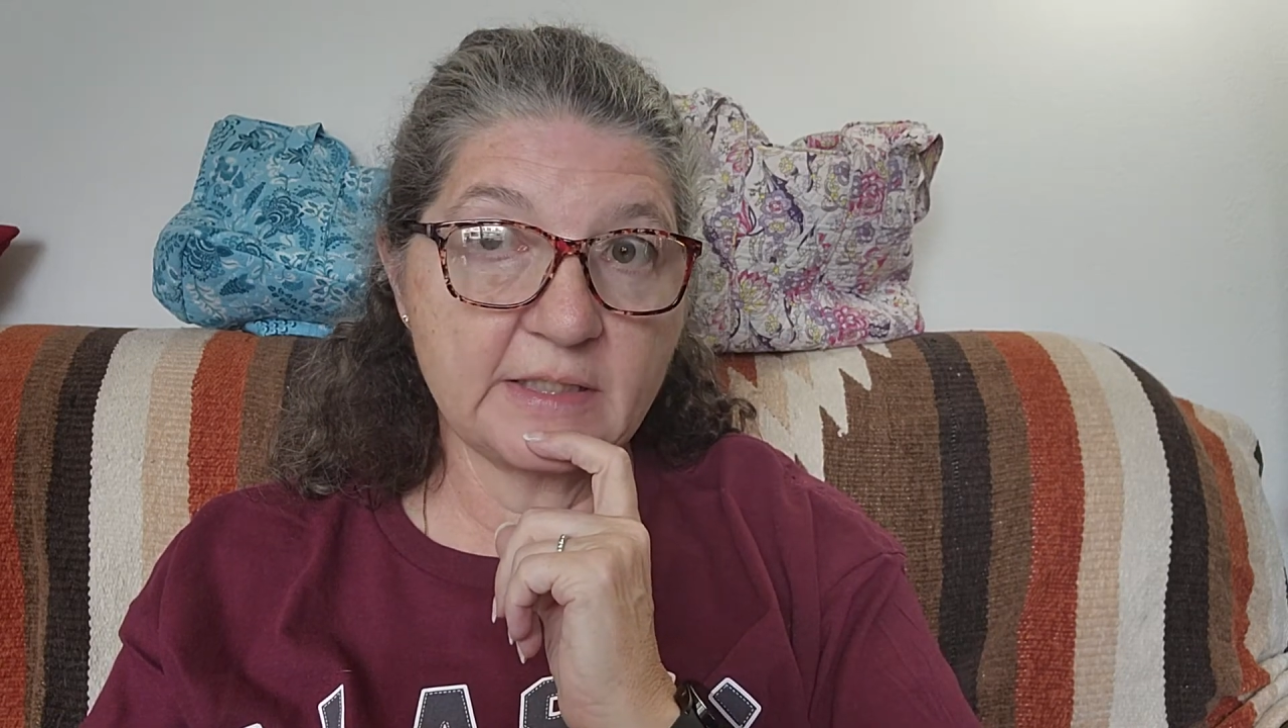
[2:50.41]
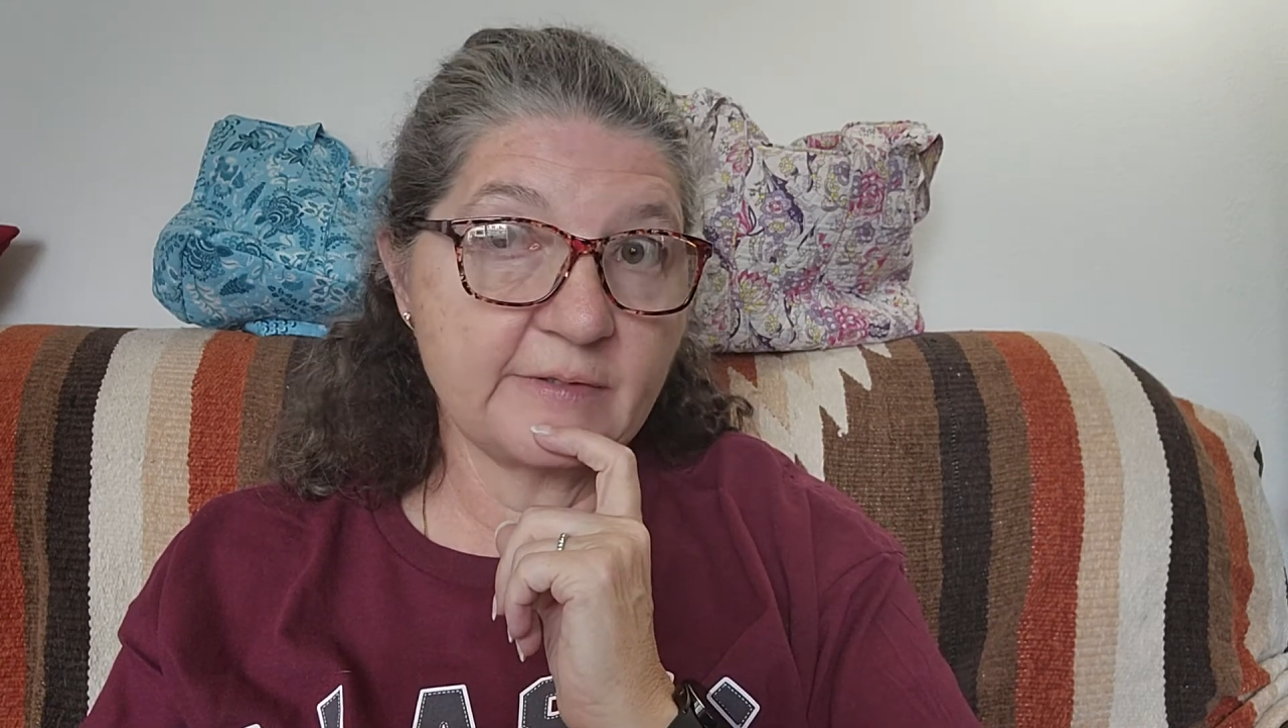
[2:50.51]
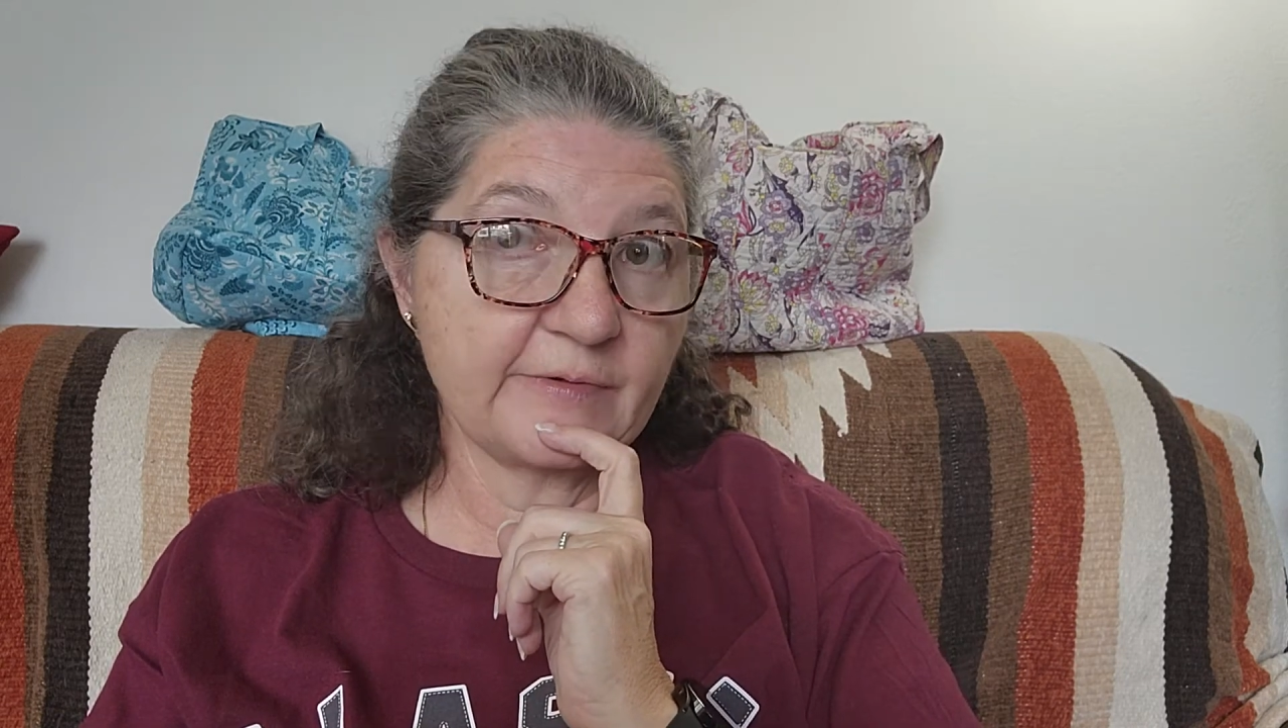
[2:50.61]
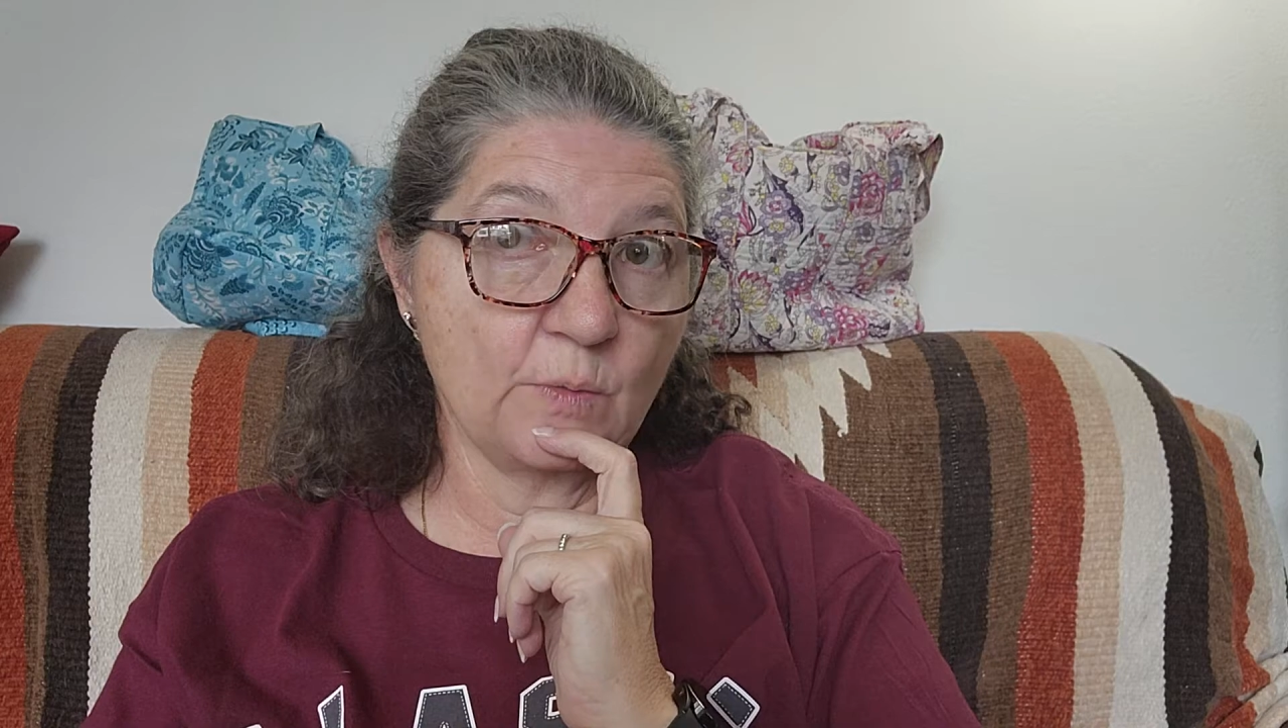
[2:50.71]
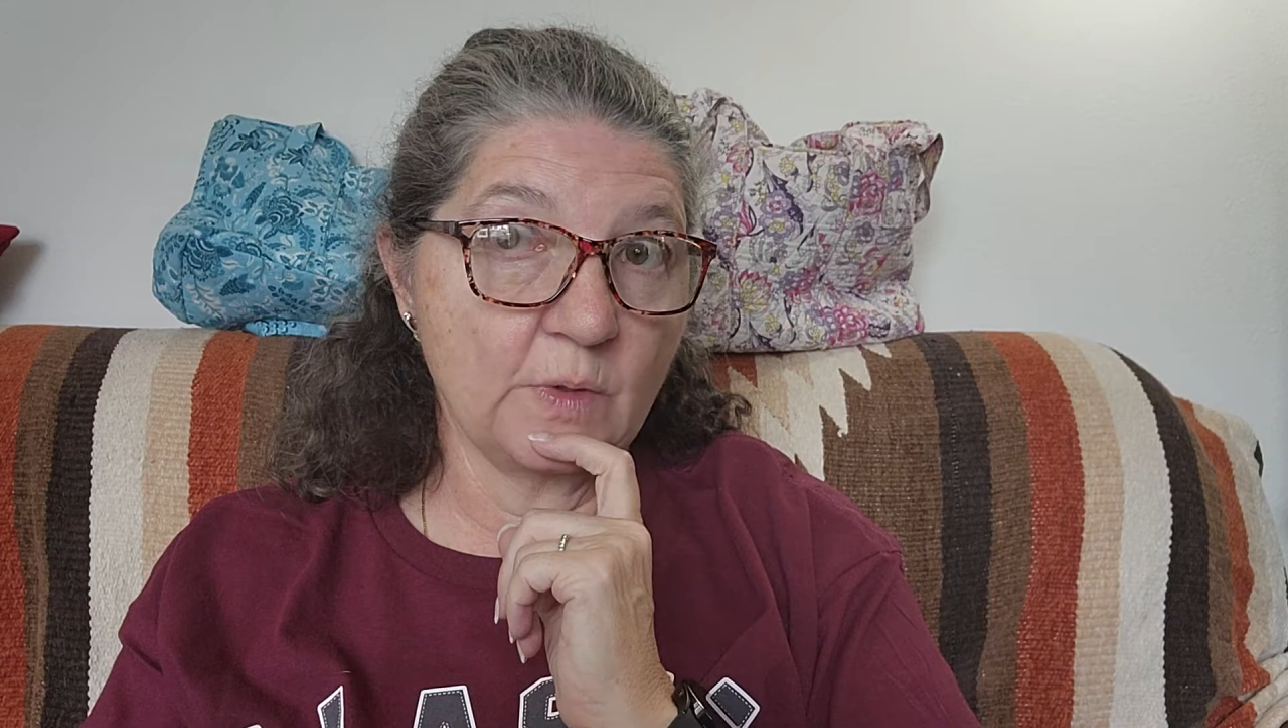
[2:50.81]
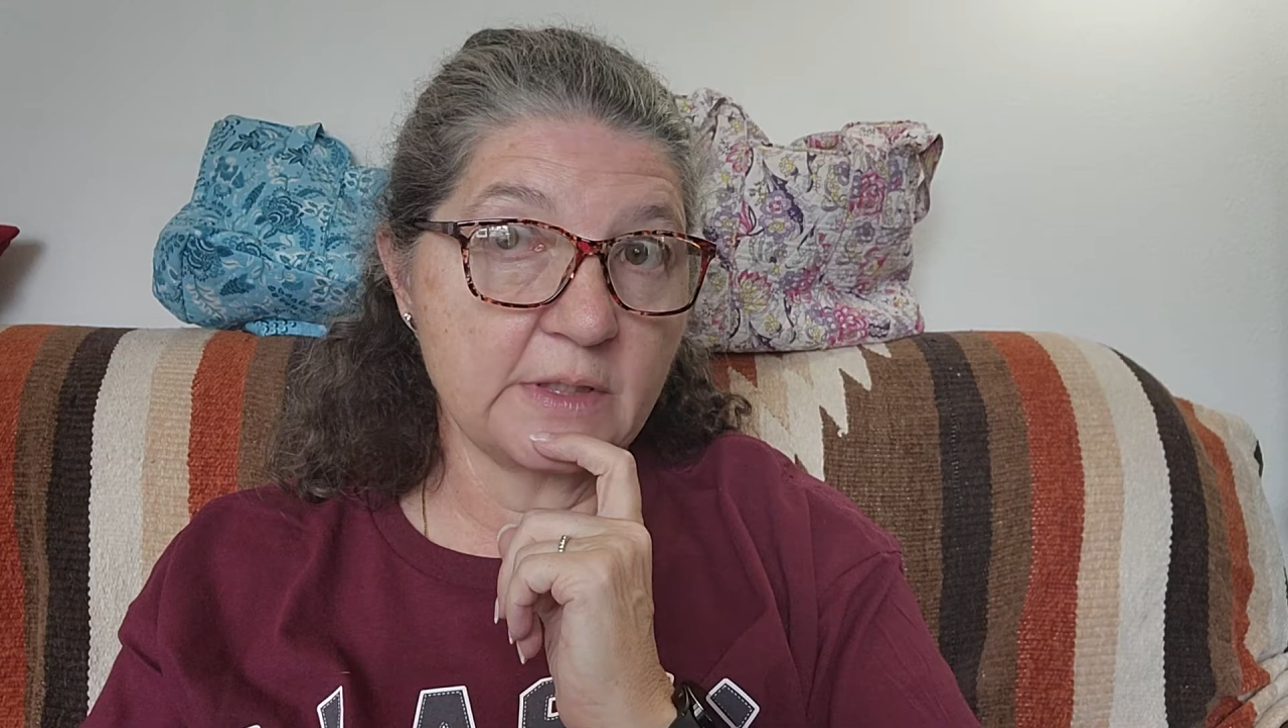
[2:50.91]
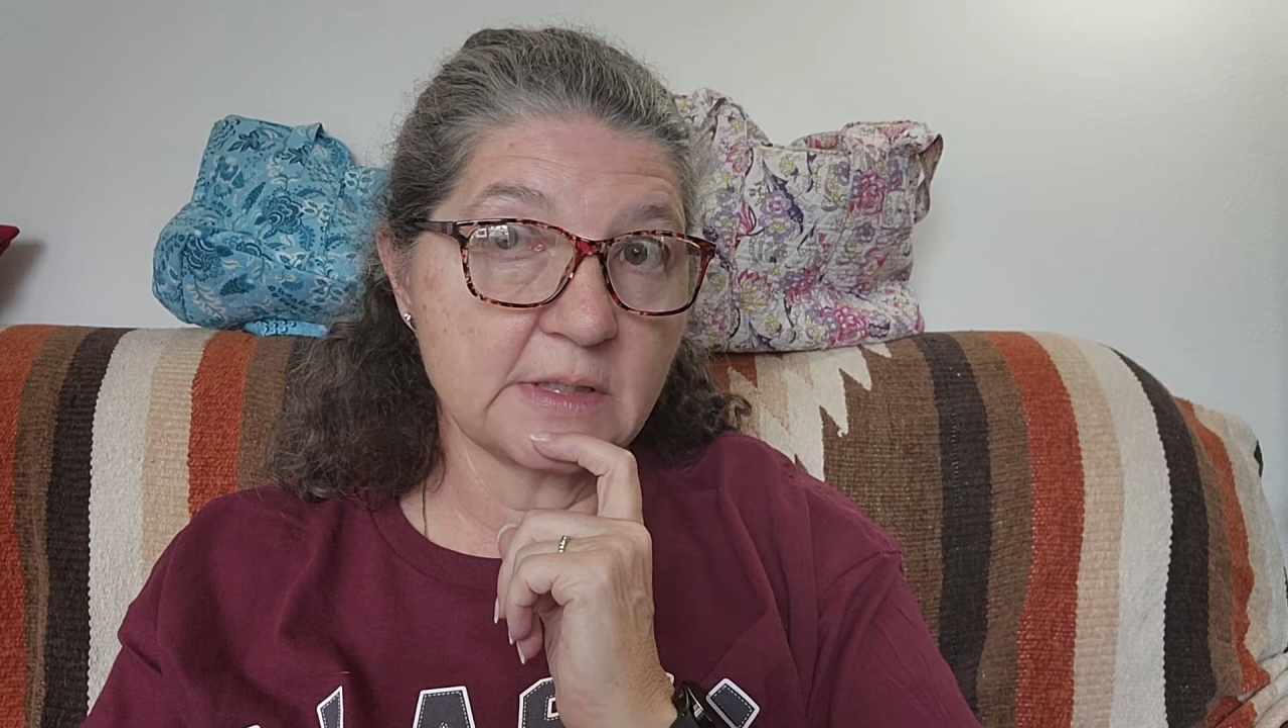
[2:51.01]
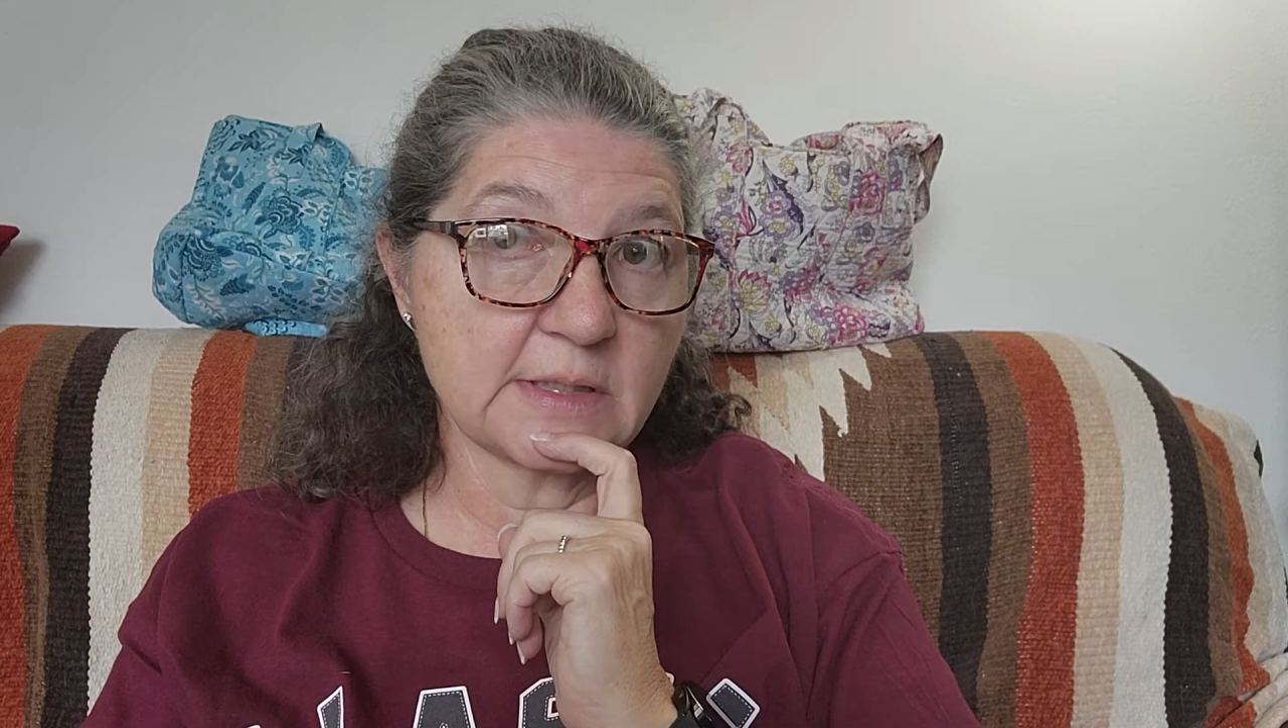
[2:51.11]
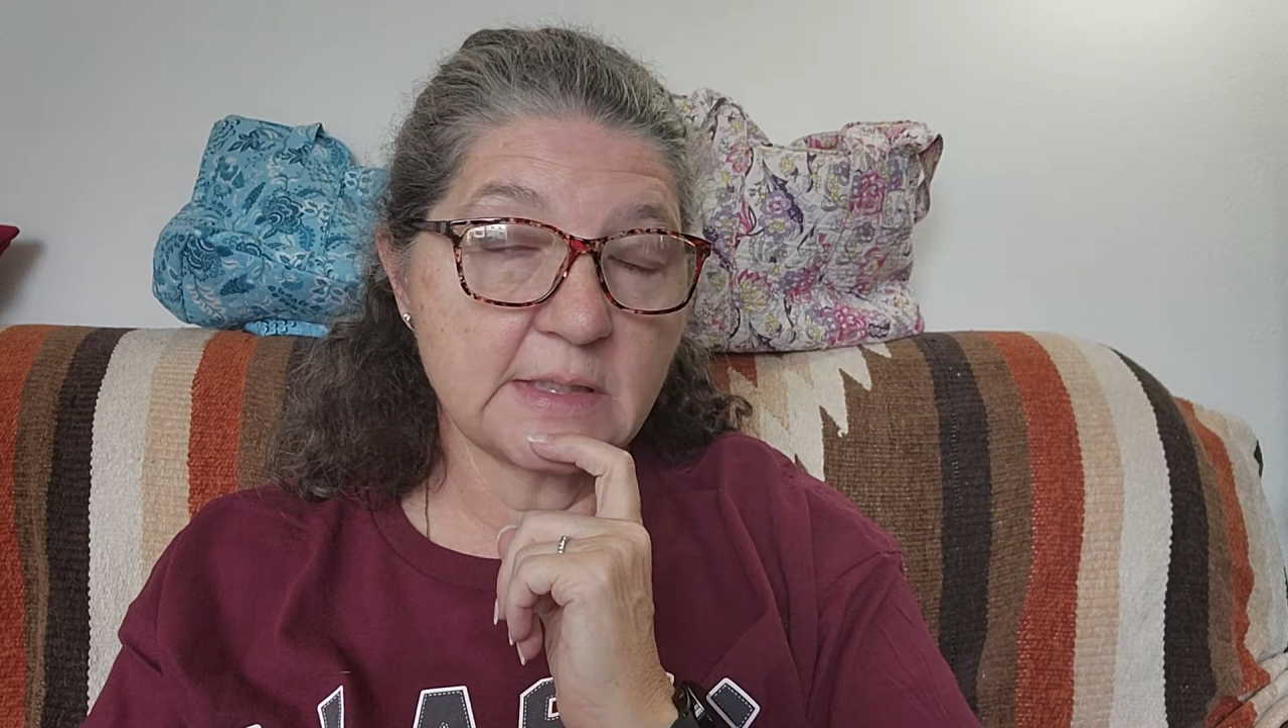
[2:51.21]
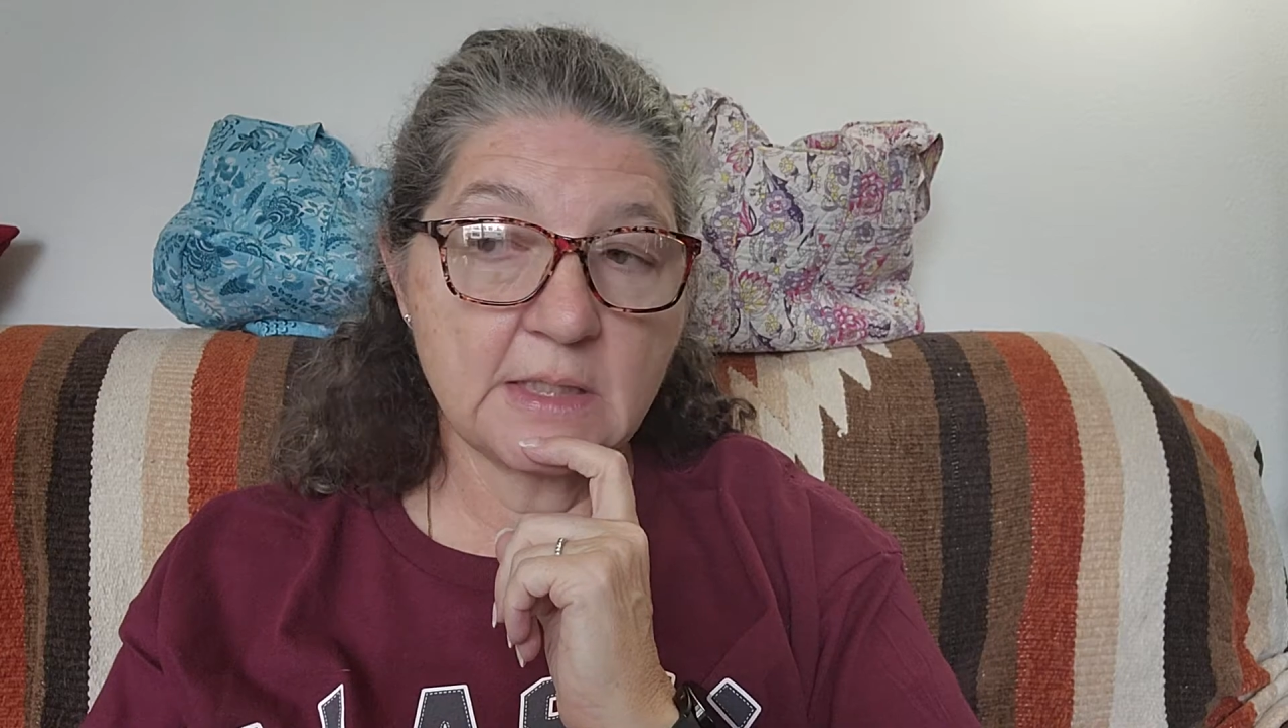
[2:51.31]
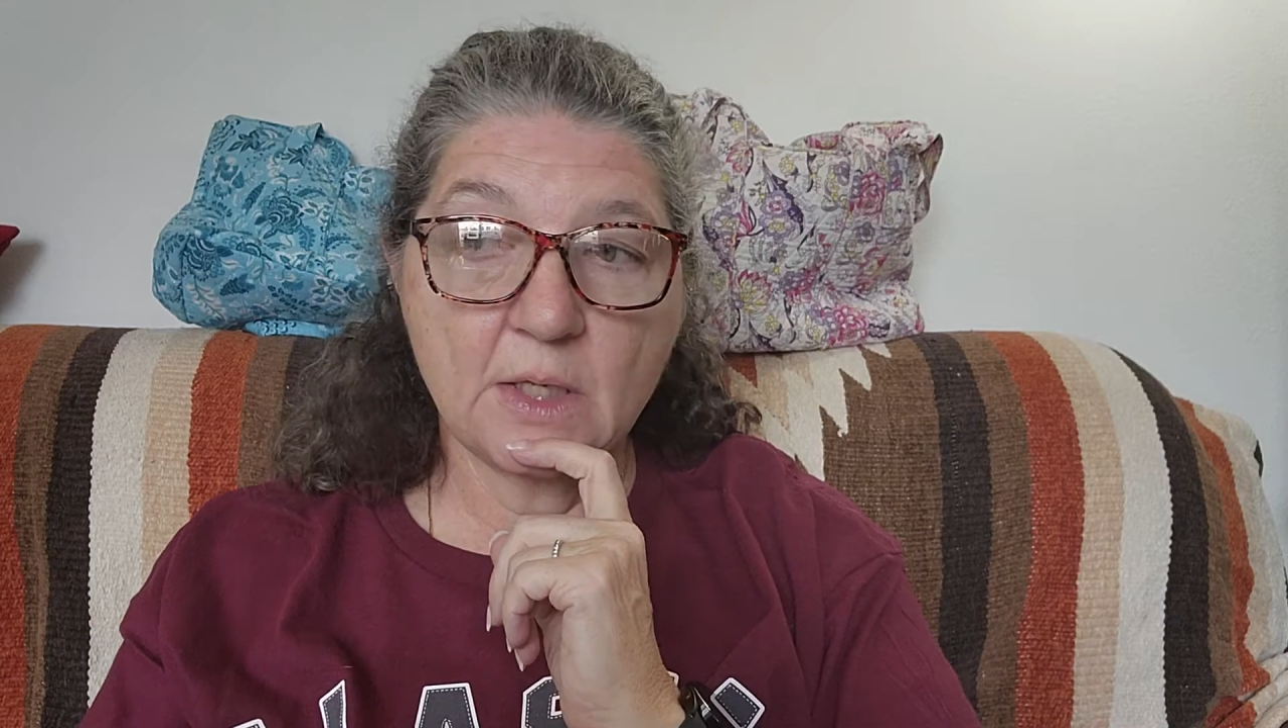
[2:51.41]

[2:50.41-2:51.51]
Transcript: different ones,